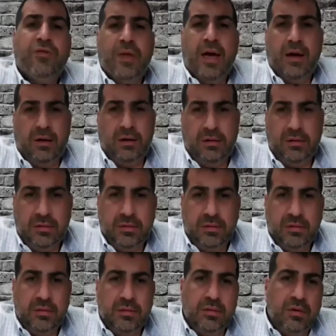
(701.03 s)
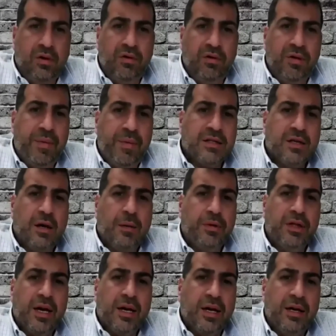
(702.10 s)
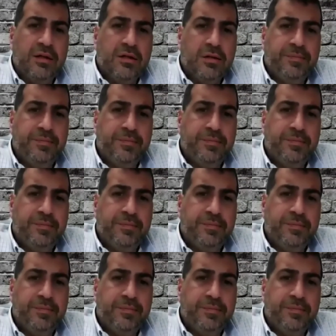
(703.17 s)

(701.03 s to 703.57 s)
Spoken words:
that over the past couple decades.